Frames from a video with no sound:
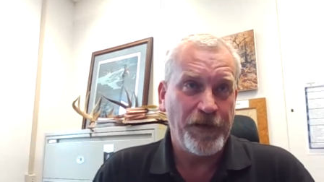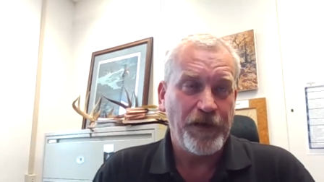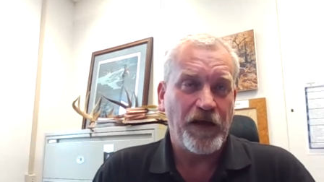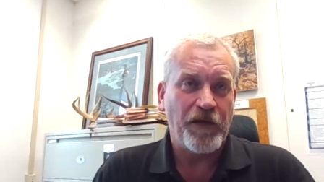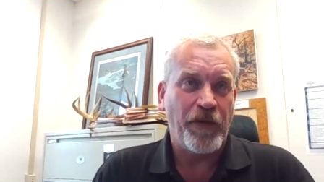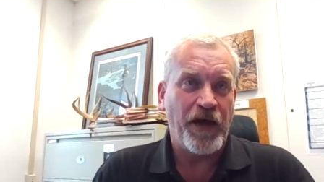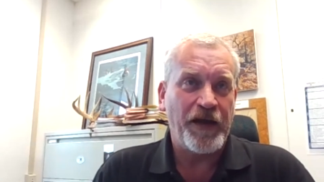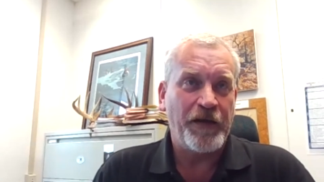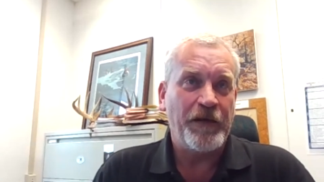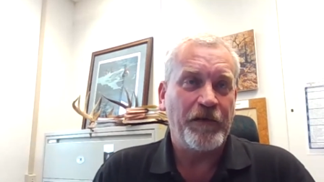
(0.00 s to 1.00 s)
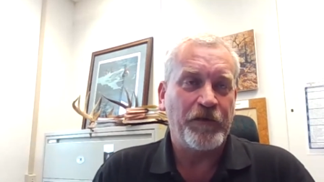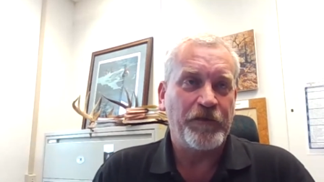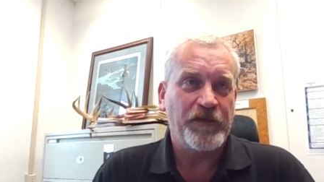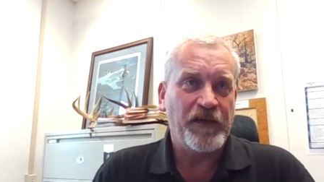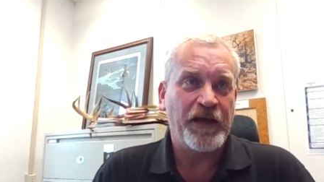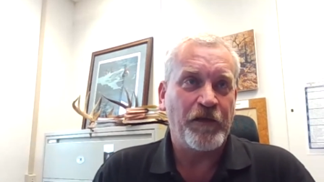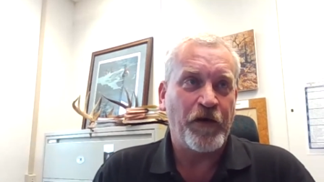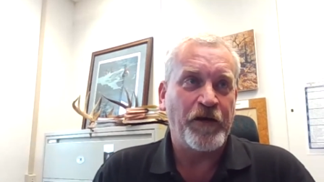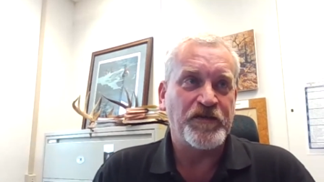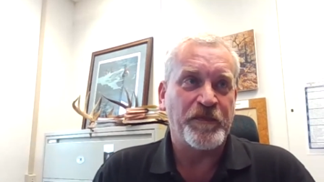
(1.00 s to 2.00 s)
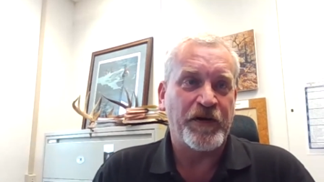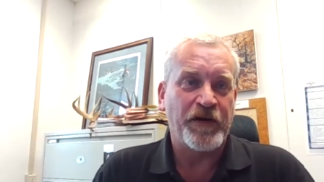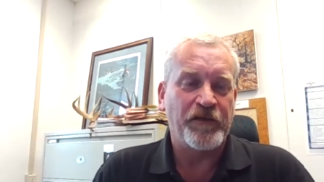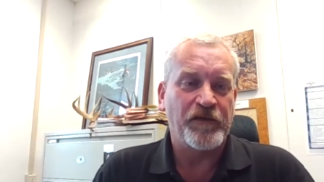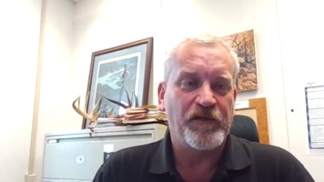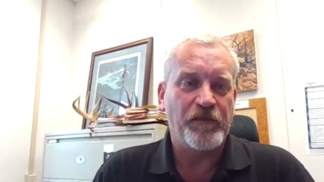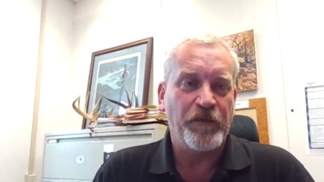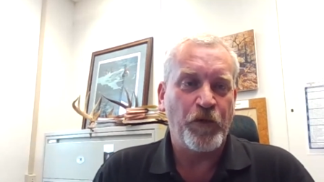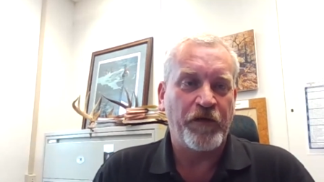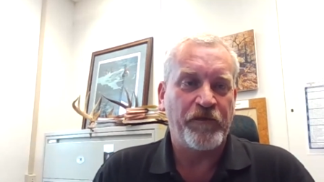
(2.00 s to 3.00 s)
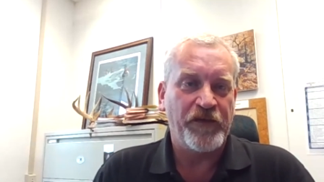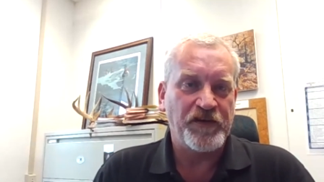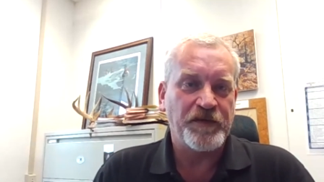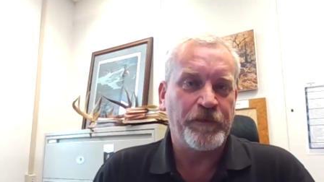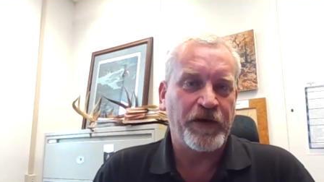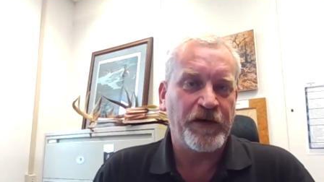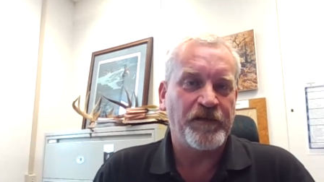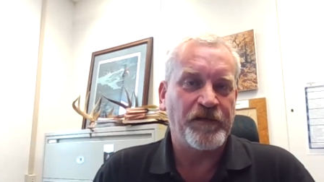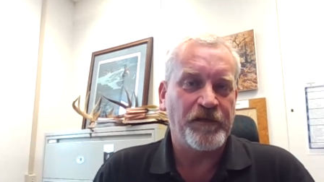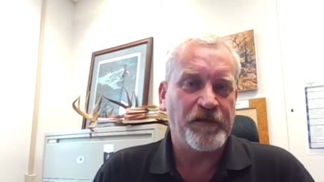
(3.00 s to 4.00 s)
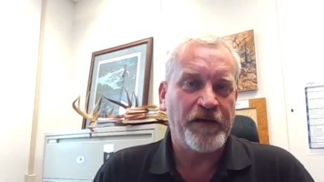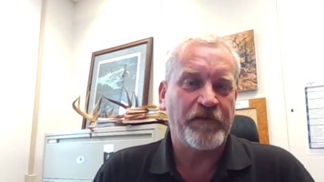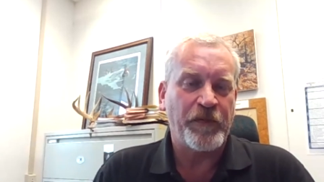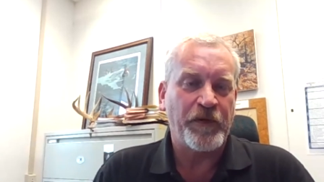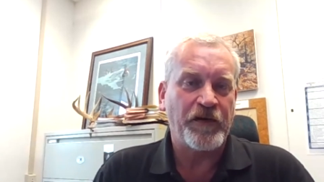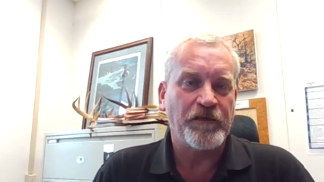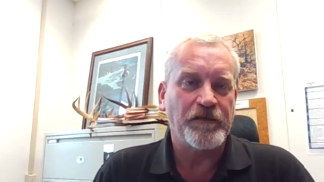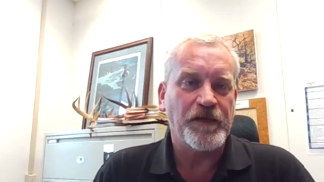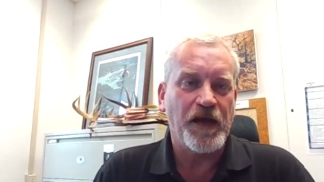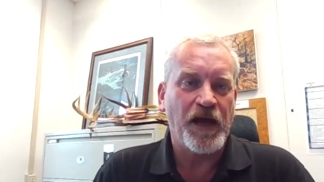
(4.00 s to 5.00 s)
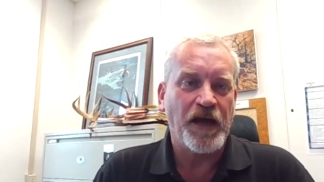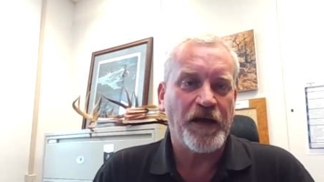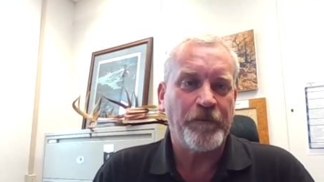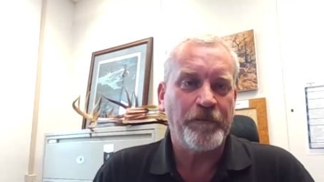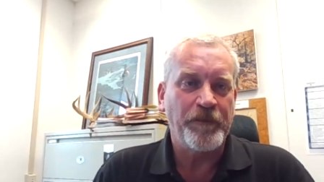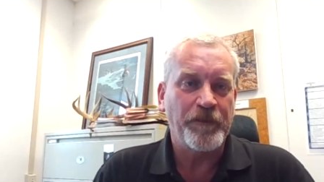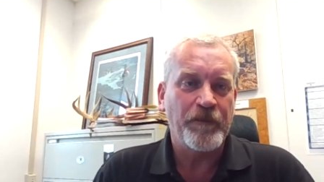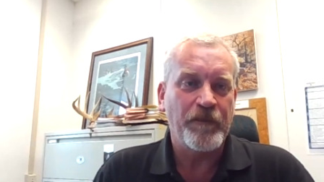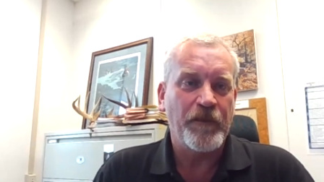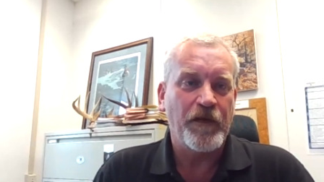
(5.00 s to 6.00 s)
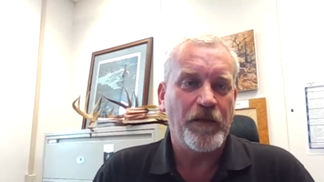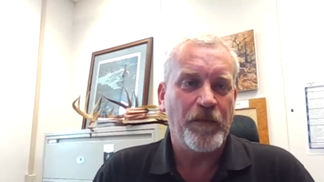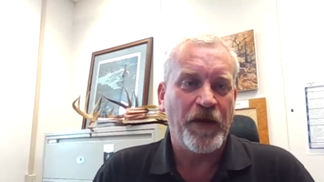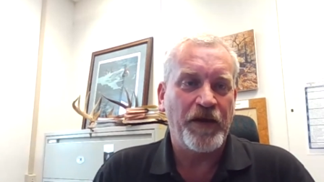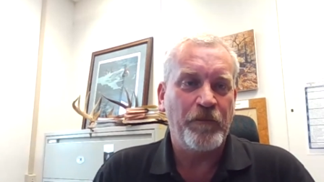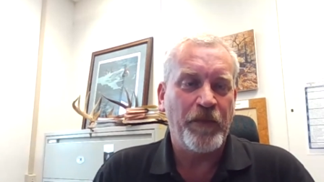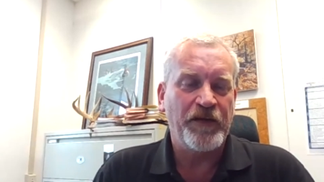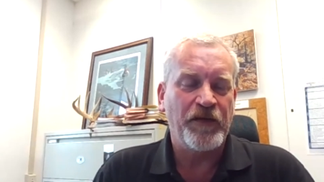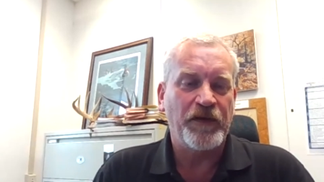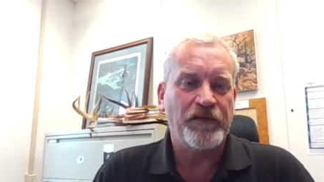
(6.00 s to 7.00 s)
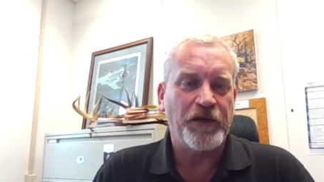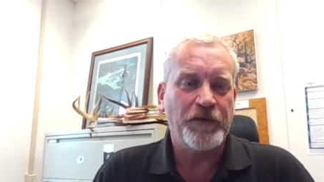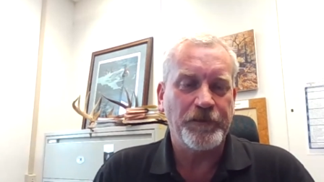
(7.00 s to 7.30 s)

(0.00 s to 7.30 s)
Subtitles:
combine to get larger burns, more efficient burns, and safer burns by doing so.